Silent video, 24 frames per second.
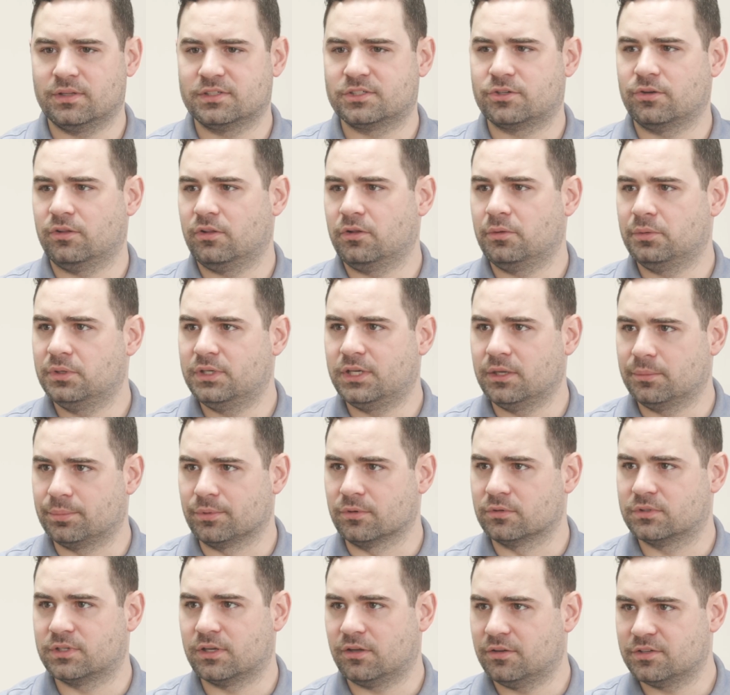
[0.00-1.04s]
let's go a little
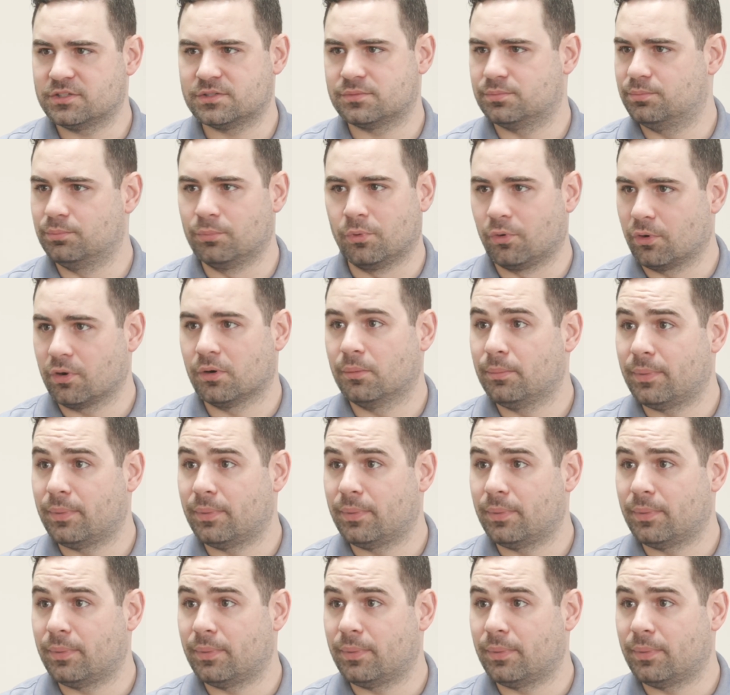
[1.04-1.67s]
deeper. Tell us more